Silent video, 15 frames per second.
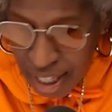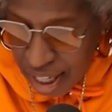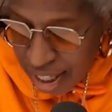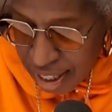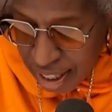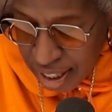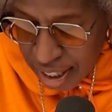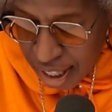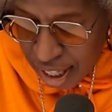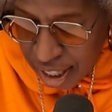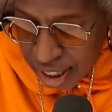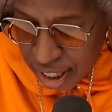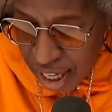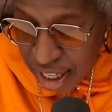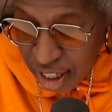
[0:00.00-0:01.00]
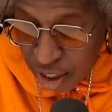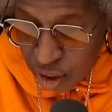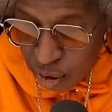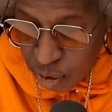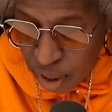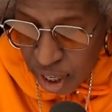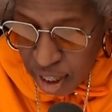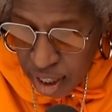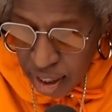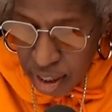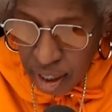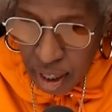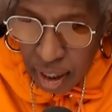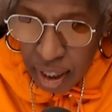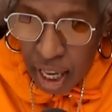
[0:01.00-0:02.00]
And it's like, and it's, and it's
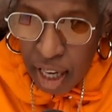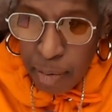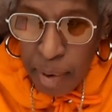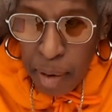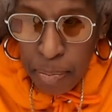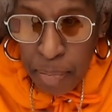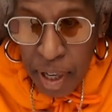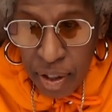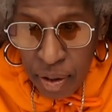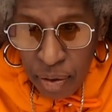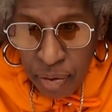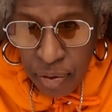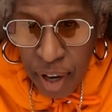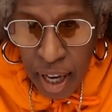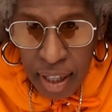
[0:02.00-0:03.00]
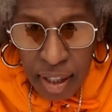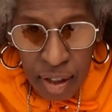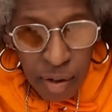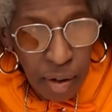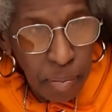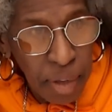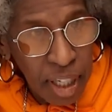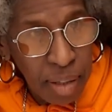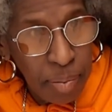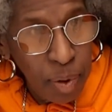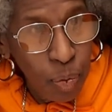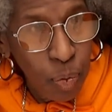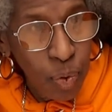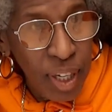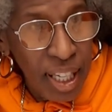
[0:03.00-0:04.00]
a lot of my muscle fat. So it makes me
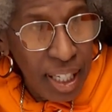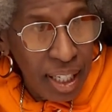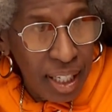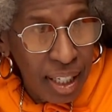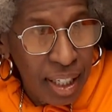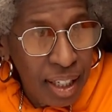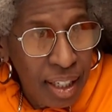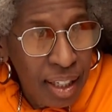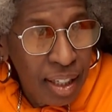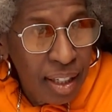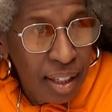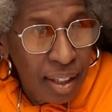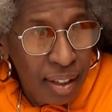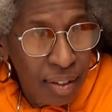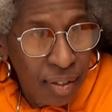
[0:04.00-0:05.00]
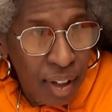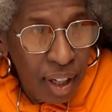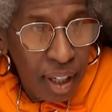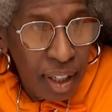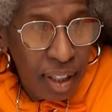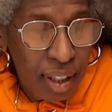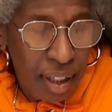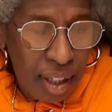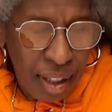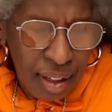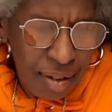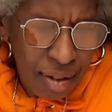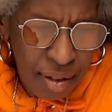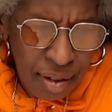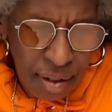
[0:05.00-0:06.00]
weak Mm-hmm. Right. And
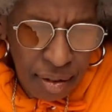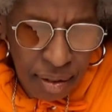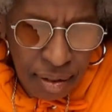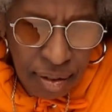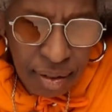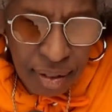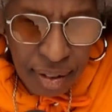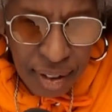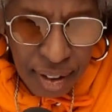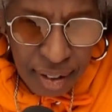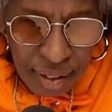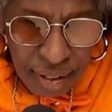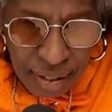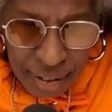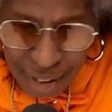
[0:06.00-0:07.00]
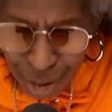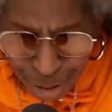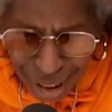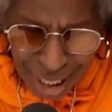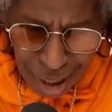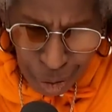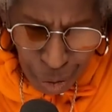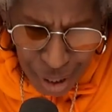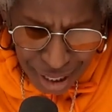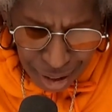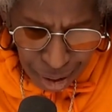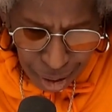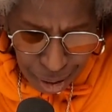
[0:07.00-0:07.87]
also, you know, don't think I'm weak though.